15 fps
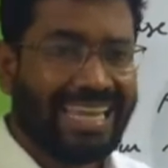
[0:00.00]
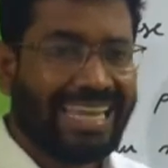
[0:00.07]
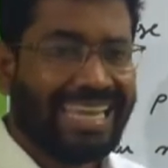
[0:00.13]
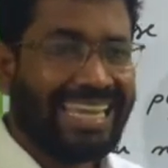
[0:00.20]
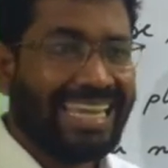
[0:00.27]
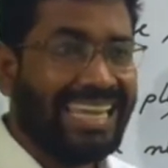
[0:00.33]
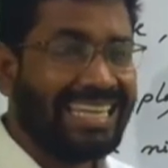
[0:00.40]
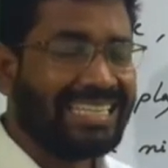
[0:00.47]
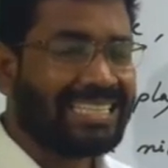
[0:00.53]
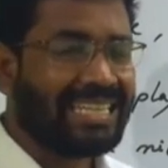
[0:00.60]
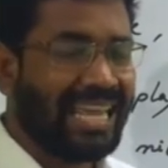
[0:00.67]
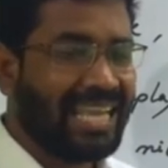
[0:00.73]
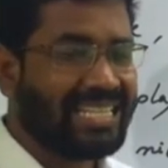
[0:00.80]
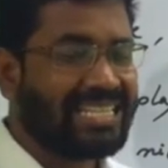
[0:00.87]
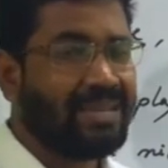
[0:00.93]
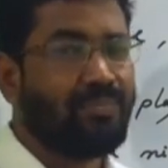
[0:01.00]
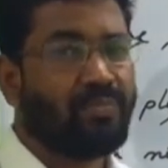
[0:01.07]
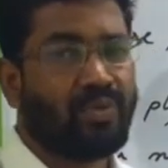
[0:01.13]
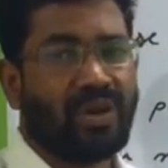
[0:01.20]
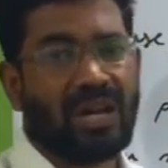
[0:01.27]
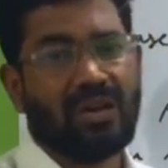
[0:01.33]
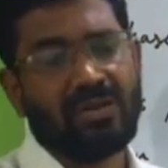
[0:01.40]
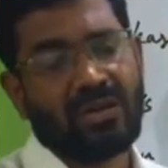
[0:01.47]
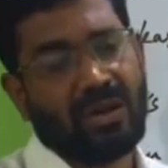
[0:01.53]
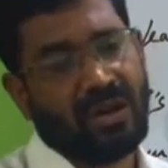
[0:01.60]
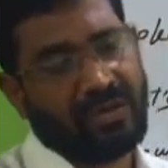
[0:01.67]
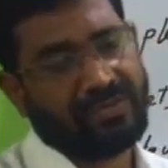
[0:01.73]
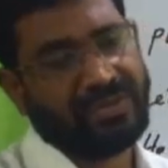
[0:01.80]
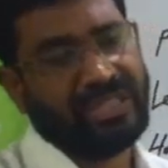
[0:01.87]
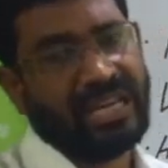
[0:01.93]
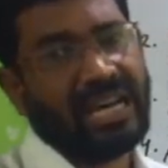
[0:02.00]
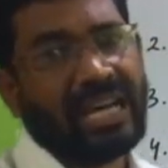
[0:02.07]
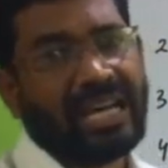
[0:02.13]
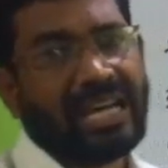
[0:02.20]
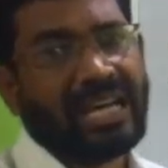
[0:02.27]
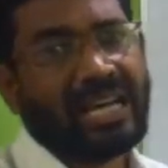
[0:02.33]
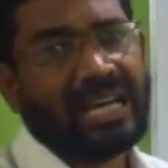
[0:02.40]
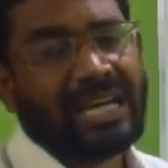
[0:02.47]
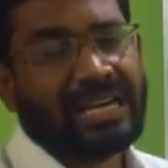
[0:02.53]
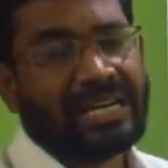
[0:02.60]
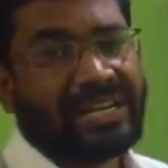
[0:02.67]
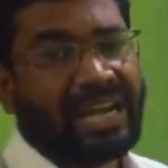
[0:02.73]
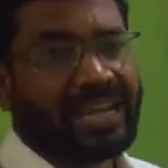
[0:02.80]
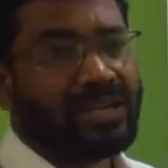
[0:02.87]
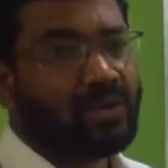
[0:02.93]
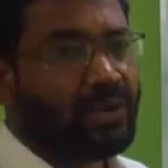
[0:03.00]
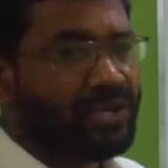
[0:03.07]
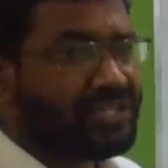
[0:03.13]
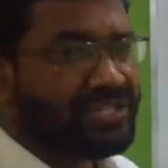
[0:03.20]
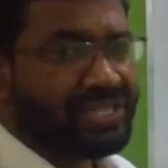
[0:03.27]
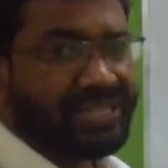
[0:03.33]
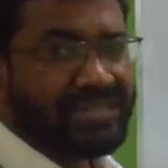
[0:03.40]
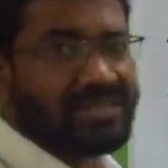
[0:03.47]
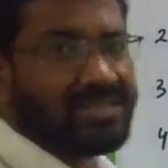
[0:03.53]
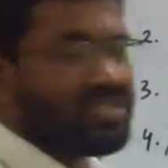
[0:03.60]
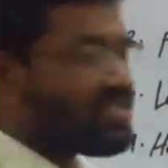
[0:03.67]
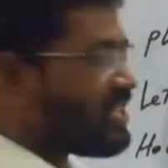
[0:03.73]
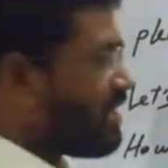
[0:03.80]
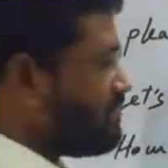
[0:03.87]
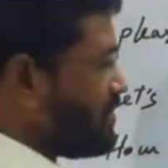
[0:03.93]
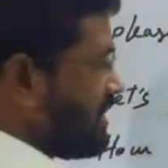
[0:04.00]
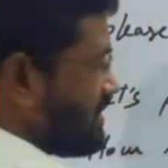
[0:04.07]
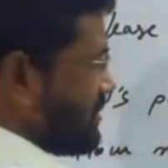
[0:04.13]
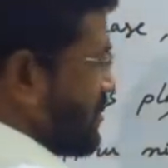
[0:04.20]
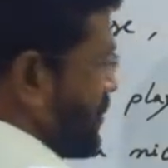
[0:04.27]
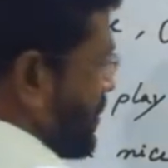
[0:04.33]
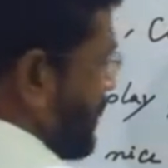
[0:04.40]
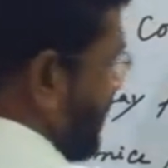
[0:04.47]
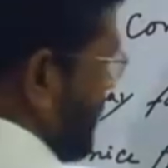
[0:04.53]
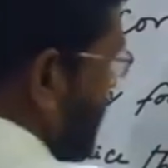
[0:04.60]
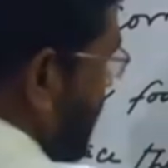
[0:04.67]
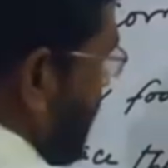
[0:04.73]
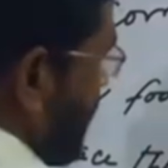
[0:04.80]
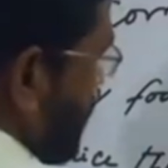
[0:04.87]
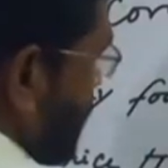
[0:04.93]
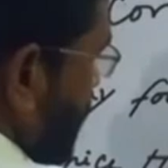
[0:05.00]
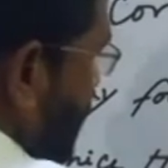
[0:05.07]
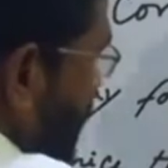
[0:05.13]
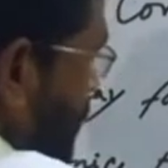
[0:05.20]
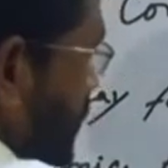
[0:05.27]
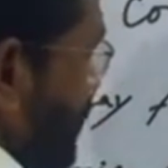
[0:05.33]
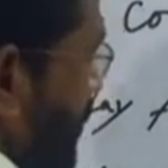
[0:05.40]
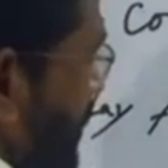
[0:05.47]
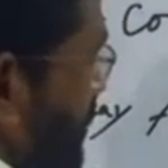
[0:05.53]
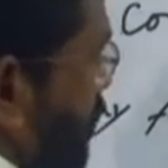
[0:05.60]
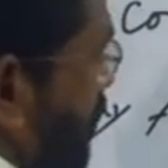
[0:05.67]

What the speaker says: it as the pronoun of the tag question subject. So it will